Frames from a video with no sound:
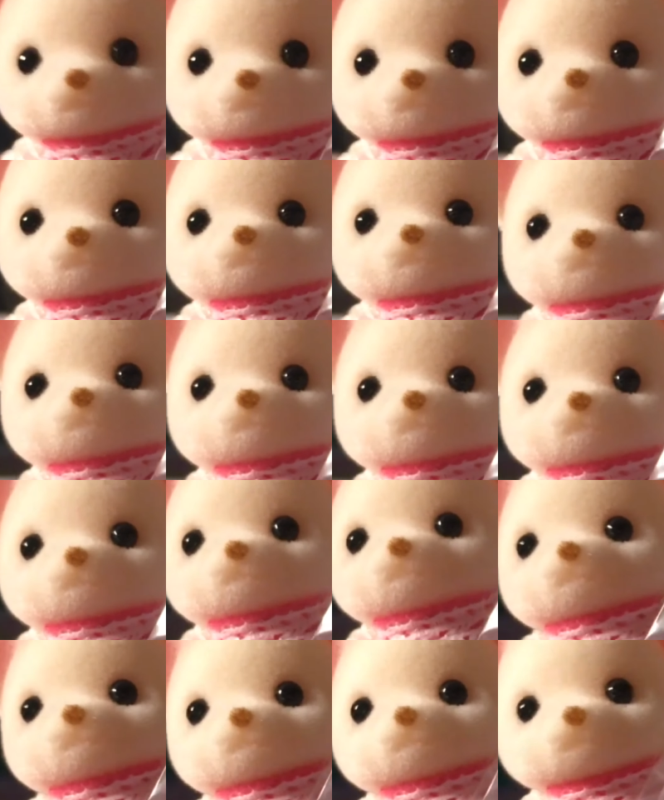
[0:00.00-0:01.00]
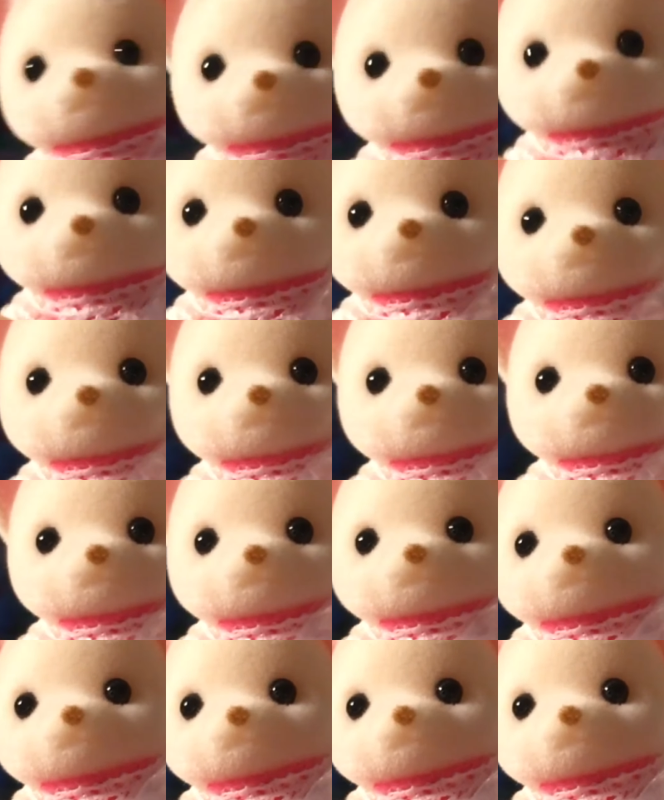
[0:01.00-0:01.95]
(silence)